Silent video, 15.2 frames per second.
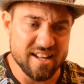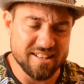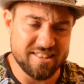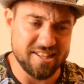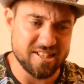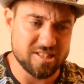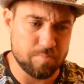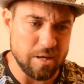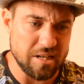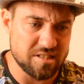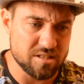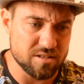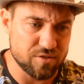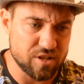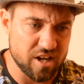these
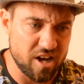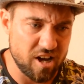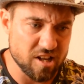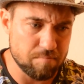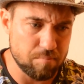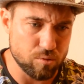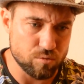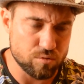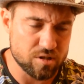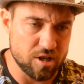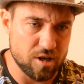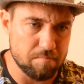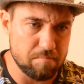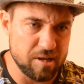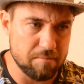pieces of cardboard
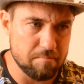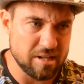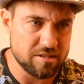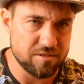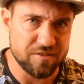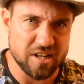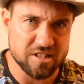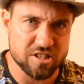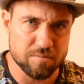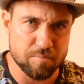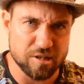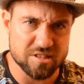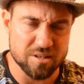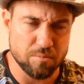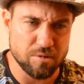uh, being manufactured
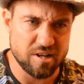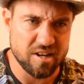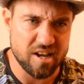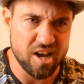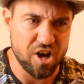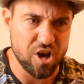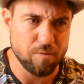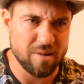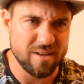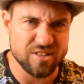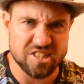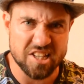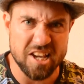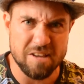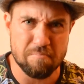by someone in their home. Never
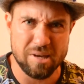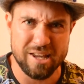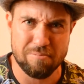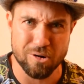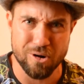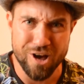seen same people